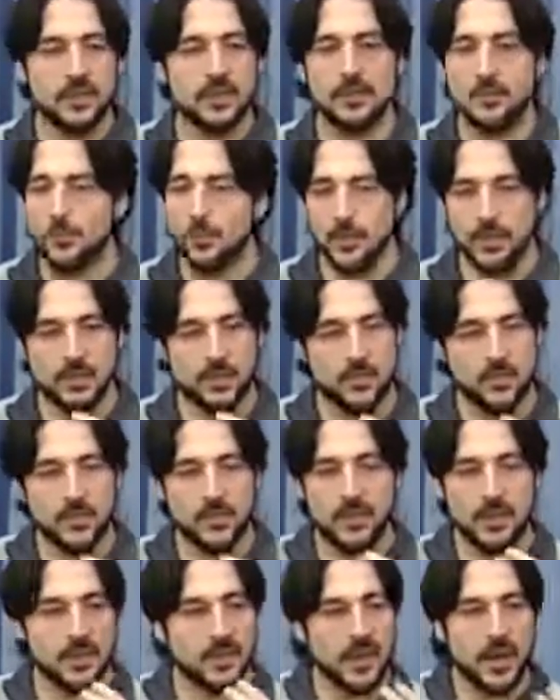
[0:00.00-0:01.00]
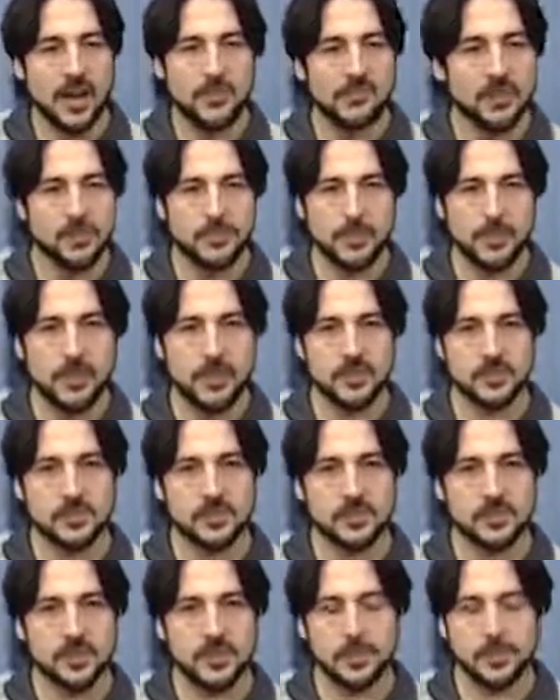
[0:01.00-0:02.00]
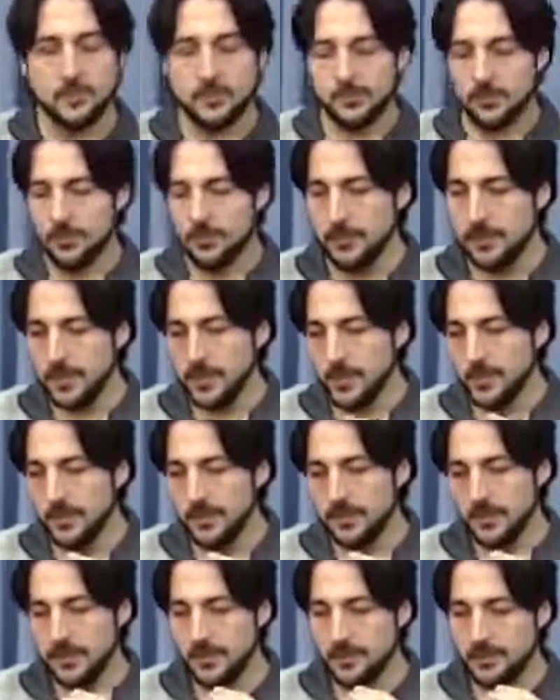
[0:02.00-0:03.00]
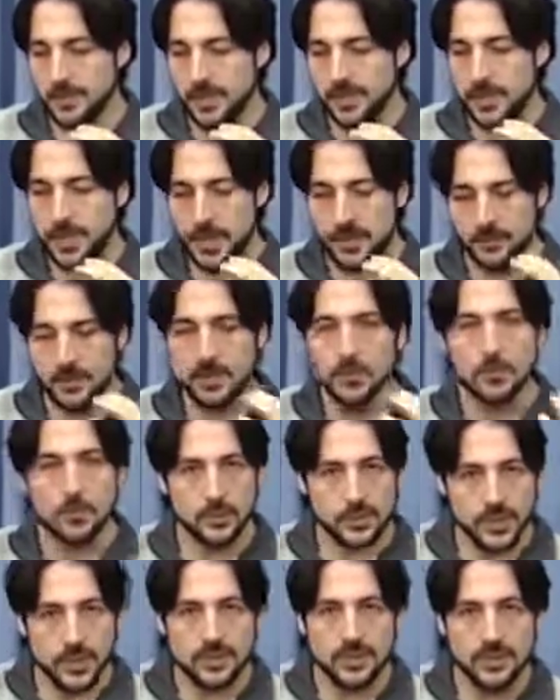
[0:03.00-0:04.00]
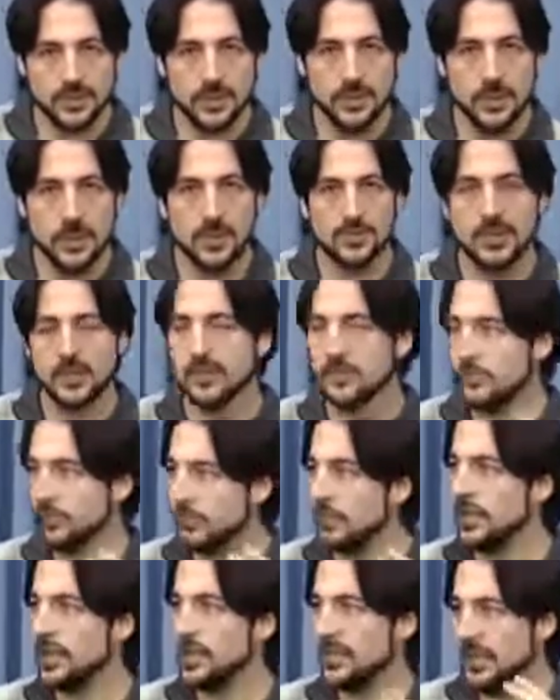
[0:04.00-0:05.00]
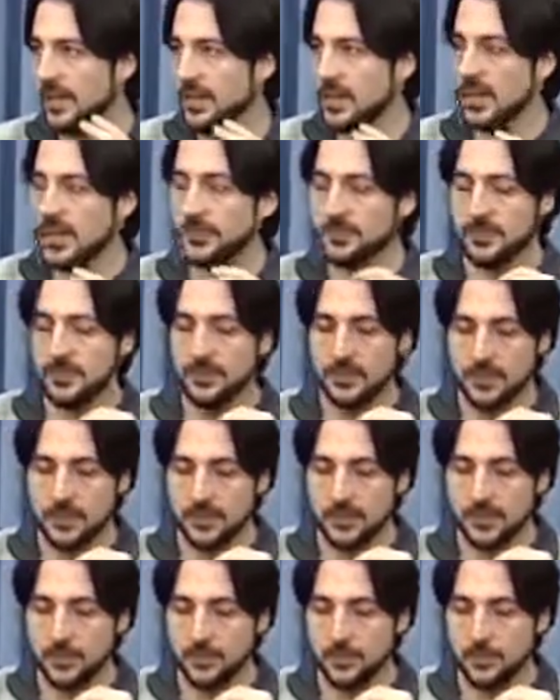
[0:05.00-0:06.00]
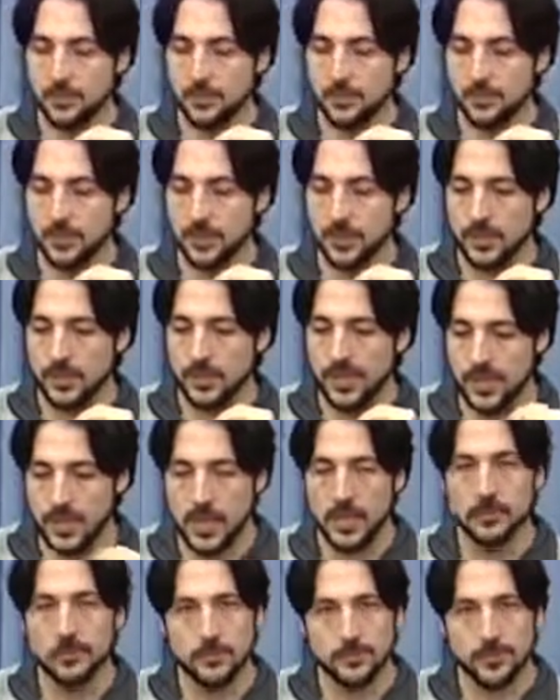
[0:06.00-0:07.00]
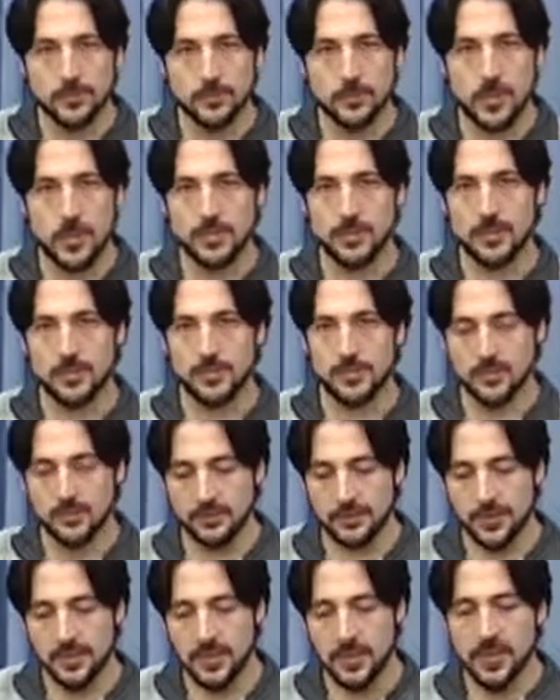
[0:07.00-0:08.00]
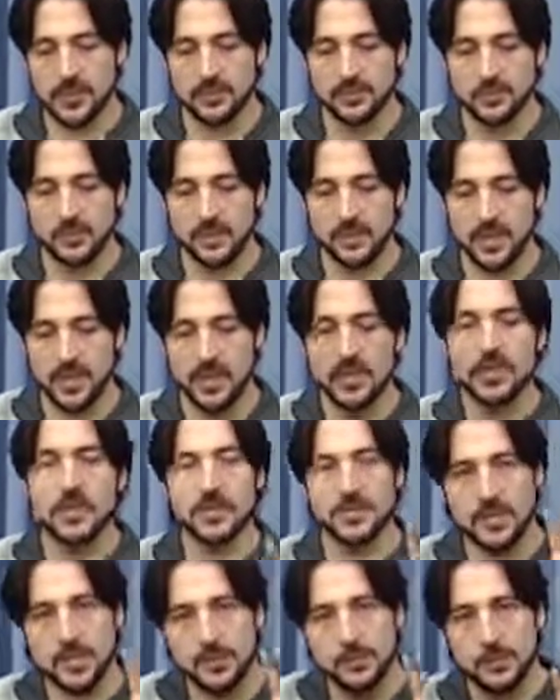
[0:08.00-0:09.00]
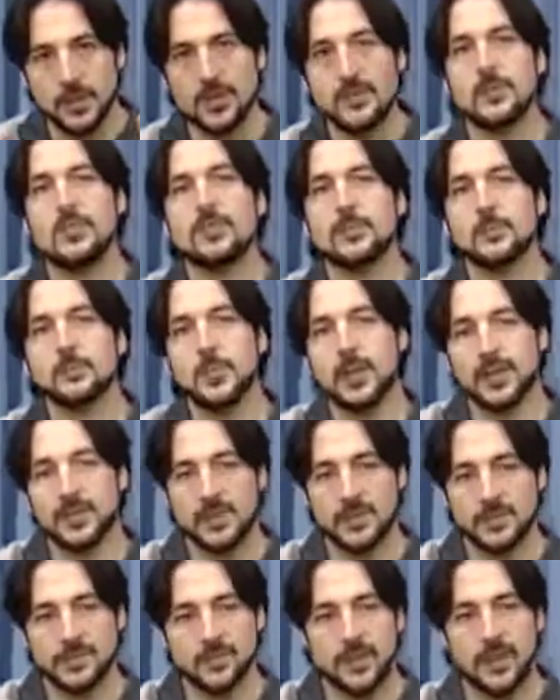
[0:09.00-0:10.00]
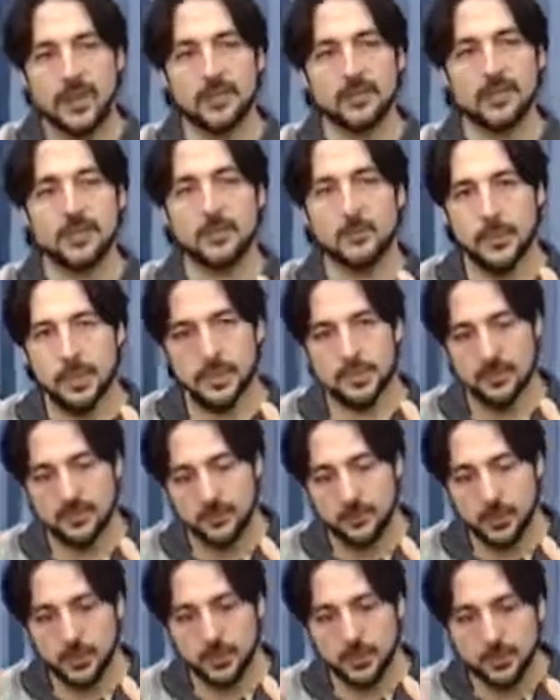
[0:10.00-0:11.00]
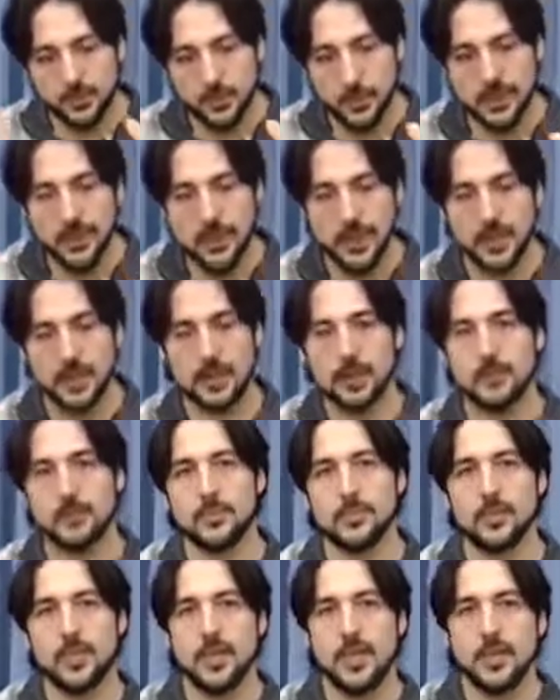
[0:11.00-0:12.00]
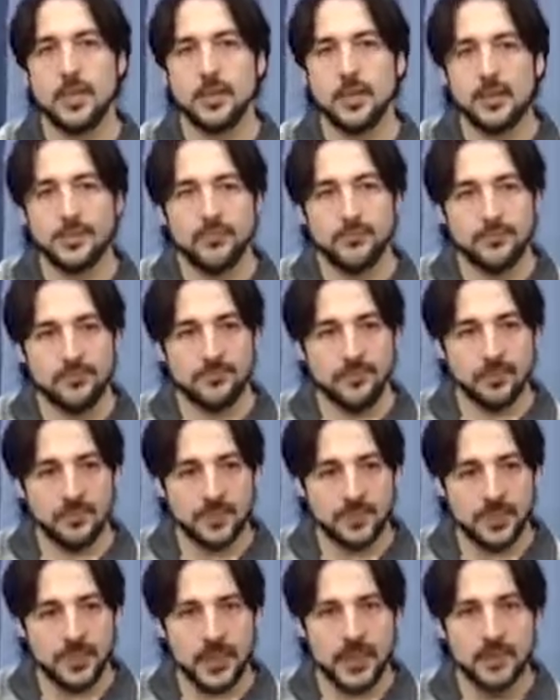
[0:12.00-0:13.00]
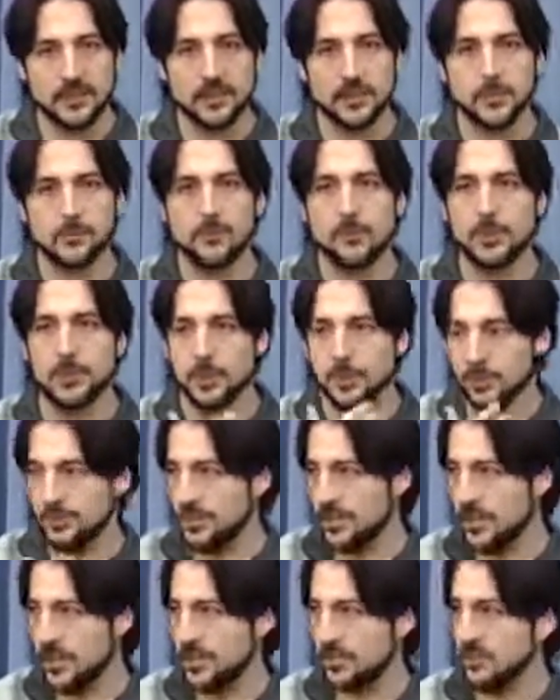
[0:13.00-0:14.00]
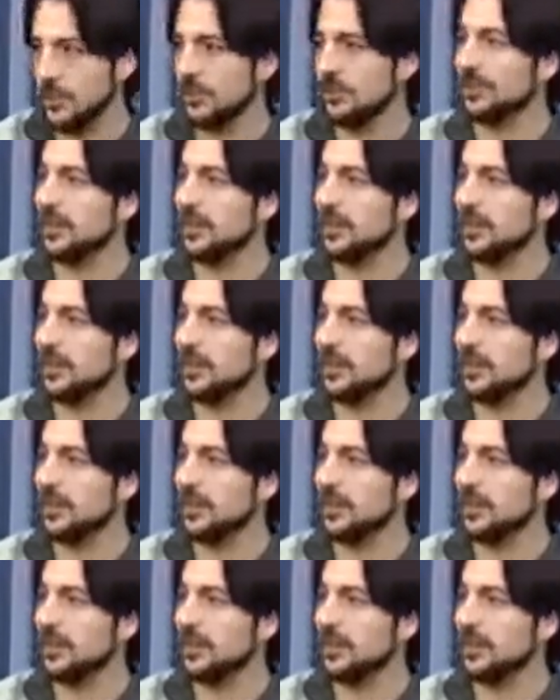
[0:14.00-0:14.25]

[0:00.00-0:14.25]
Where a government may have a good idea that really helps or will help humanity or the country, and they may inspire that, they may try to help for that project or